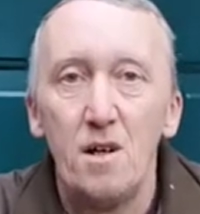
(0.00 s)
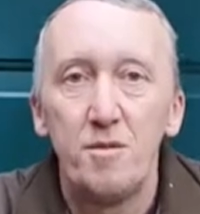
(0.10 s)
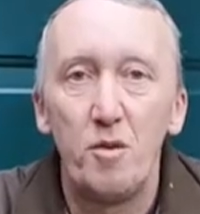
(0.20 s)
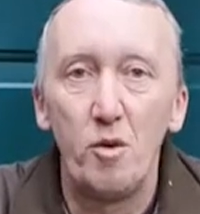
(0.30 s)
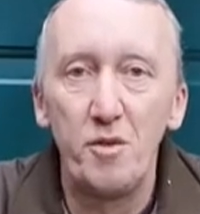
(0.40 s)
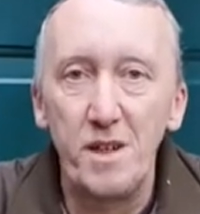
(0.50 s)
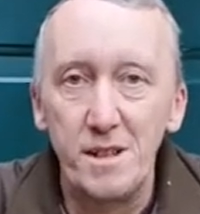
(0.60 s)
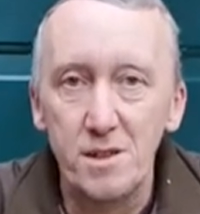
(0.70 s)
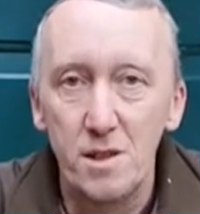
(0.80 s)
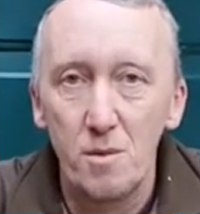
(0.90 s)
four
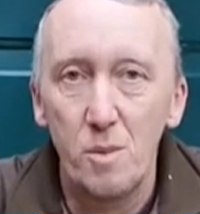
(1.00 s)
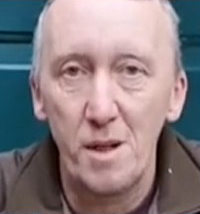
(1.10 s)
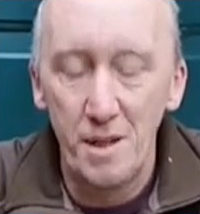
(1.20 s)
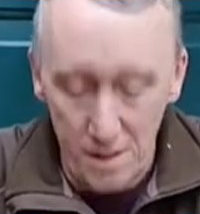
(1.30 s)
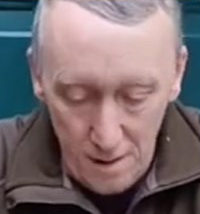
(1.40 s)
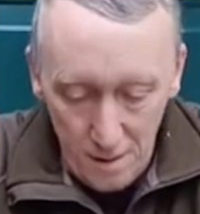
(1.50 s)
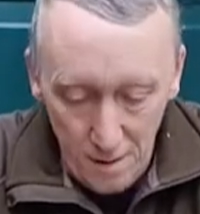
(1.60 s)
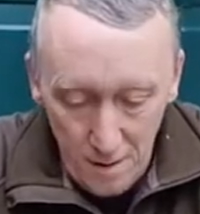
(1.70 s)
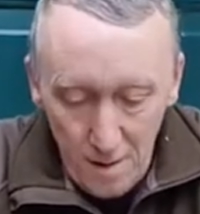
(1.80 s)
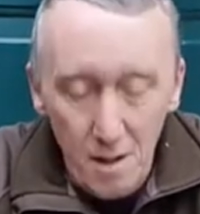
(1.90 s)
things. One,
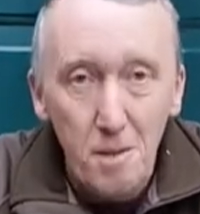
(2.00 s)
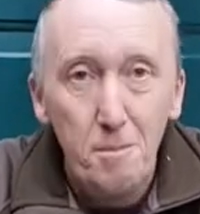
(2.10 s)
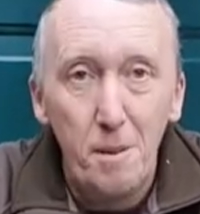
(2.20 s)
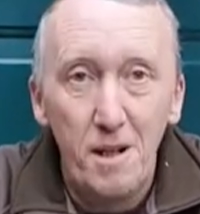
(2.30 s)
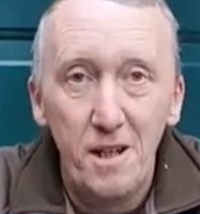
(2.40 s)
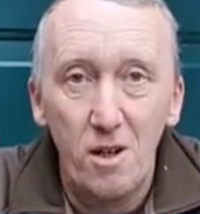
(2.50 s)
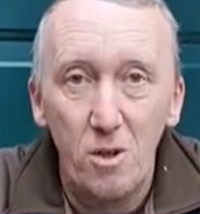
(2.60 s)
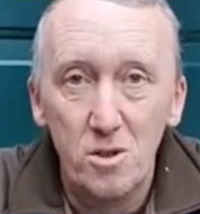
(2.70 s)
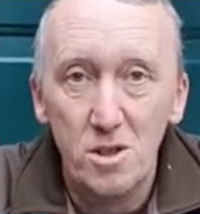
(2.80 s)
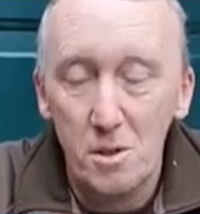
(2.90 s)
bucket of
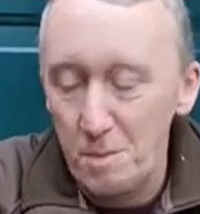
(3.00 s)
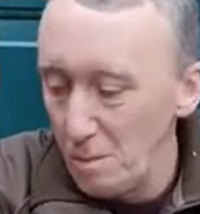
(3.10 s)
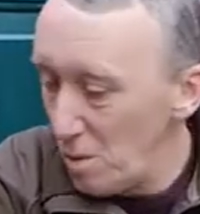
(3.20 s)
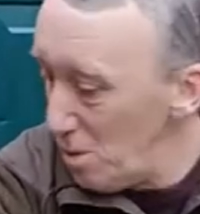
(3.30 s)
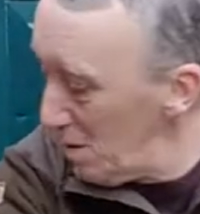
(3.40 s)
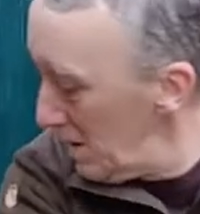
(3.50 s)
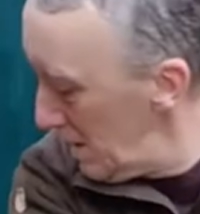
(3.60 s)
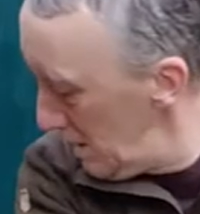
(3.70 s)
hot soapy water.